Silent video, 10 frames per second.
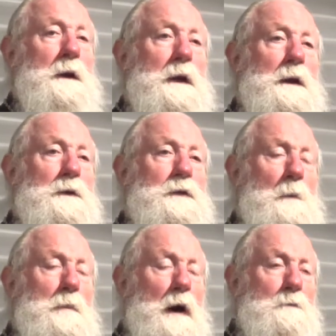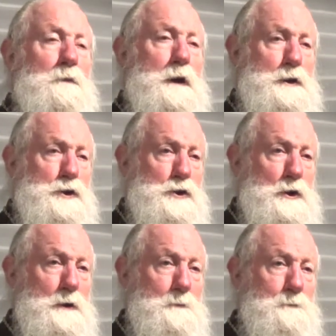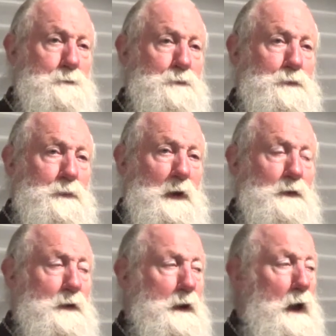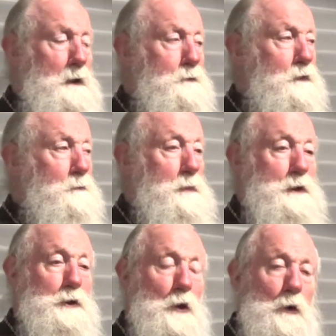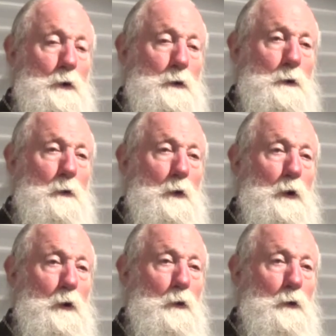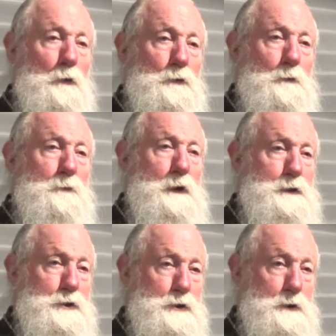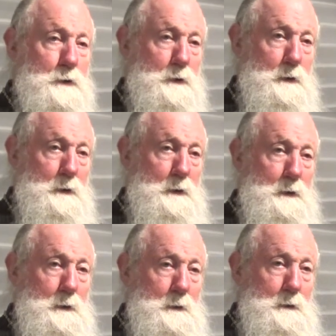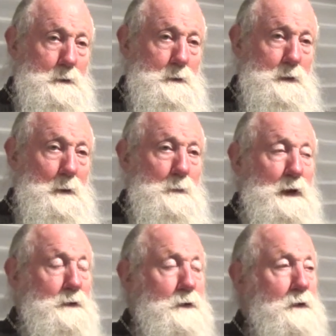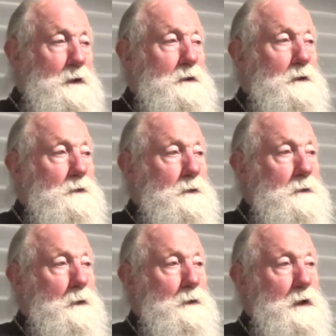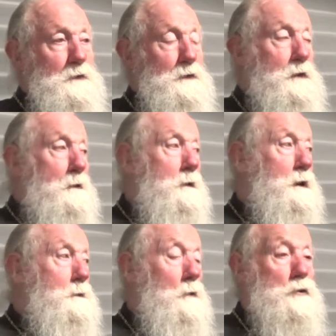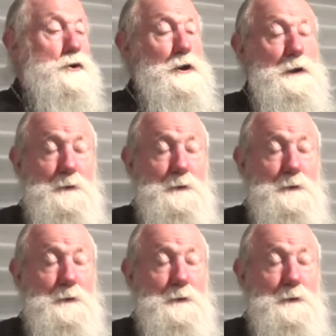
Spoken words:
is above nature. His life is beyond the laws of nature. That means that he doesn't necessarily, or she,